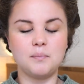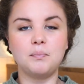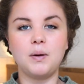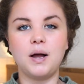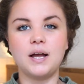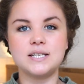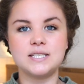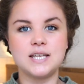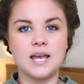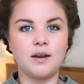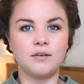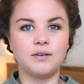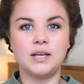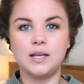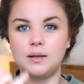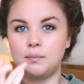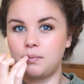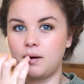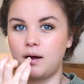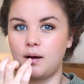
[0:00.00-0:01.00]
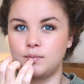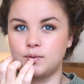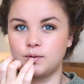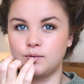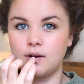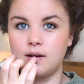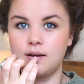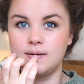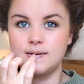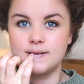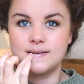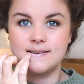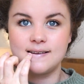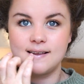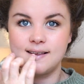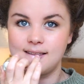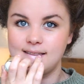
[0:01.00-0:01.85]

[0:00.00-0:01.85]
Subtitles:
By Terry Balm de Rose.